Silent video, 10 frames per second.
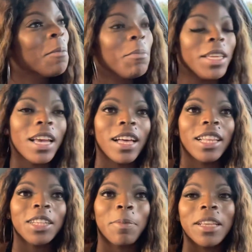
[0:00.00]
but yeah,
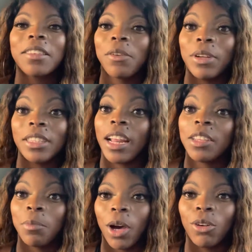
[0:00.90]
that's basically what today's
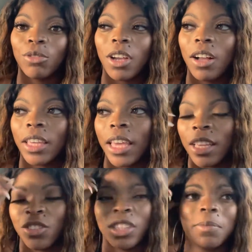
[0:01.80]
model talk
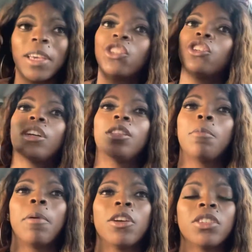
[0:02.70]
is. Just make sure the
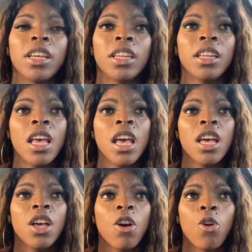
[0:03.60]
person
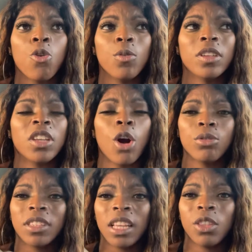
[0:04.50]
who is
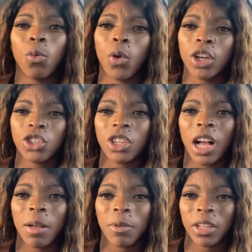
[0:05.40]
hosting the
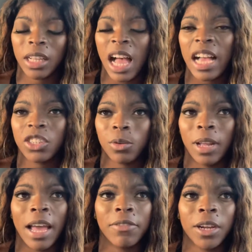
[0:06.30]
workshop or class or
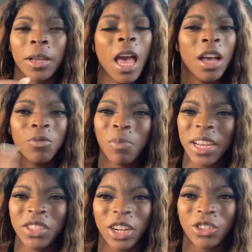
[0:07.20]
whatever,
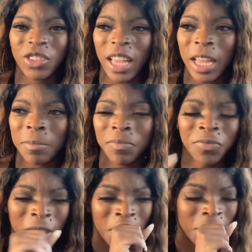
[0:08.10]
research them,
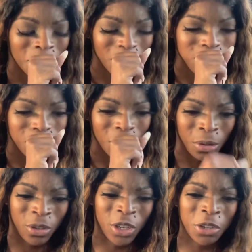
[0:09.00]

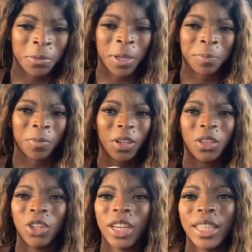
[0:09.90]
excuse me,
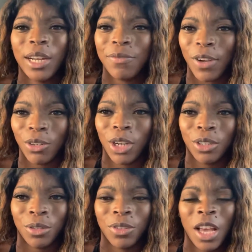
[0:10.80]
look at their
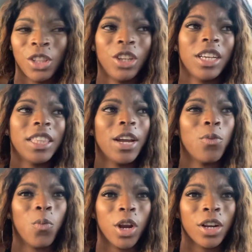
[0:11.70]
photos, look at their
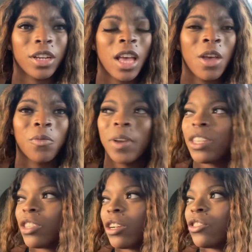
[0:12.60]
work,
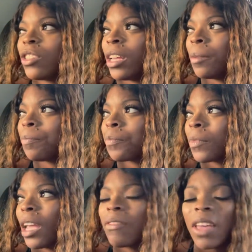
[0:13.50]
research them.
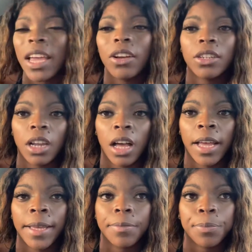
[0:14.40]
If they are not,